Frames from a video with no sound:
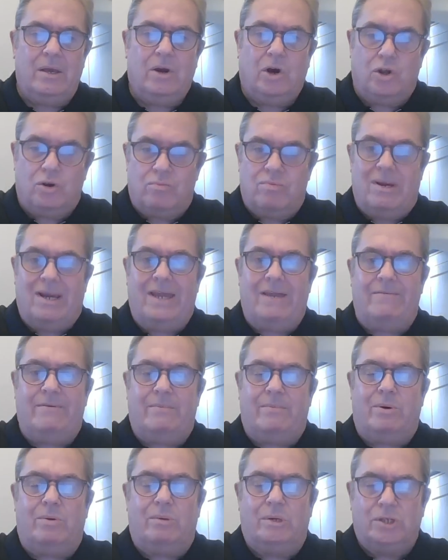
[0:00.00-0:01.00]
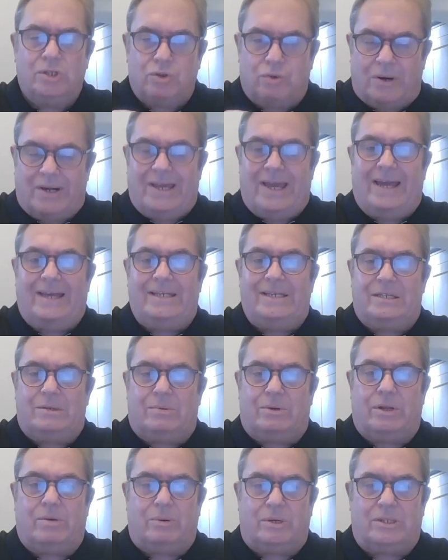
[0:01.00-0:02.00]
Unbelievable.
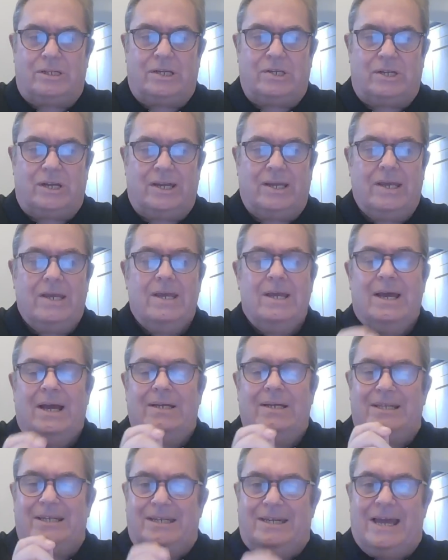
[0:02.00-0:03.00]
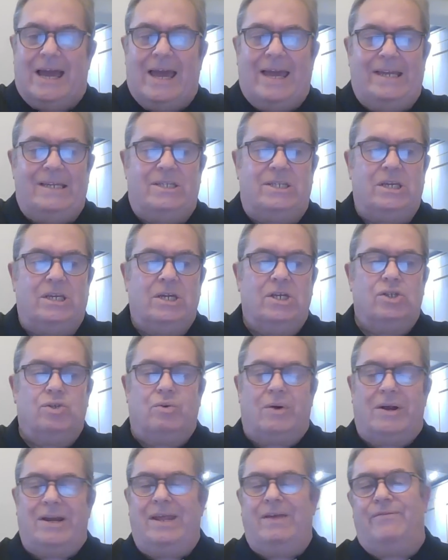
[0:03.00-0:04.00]
28-1 it was actually. And today's
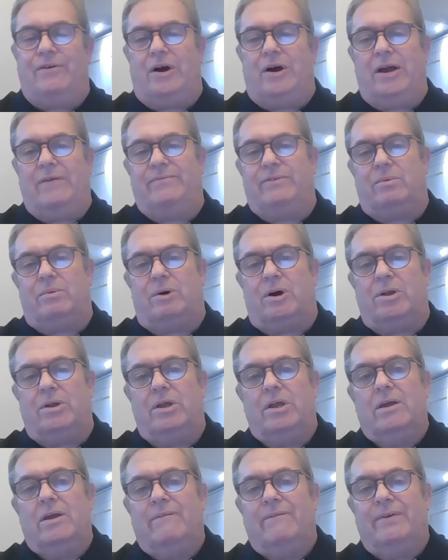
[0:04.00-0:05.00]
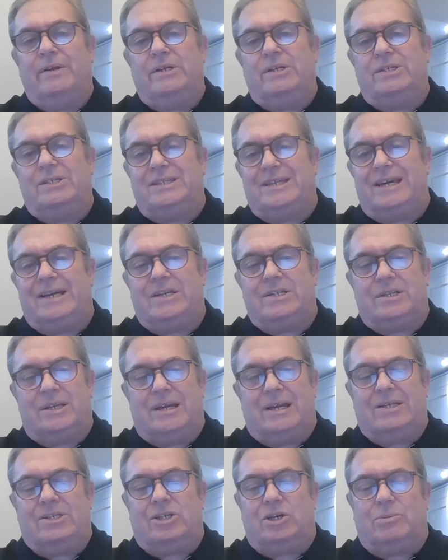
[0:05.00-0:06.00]
25-1, finished sixth and
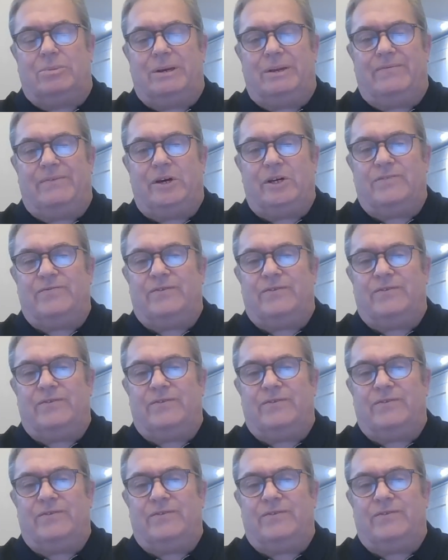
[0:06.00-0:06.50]
had to come in the first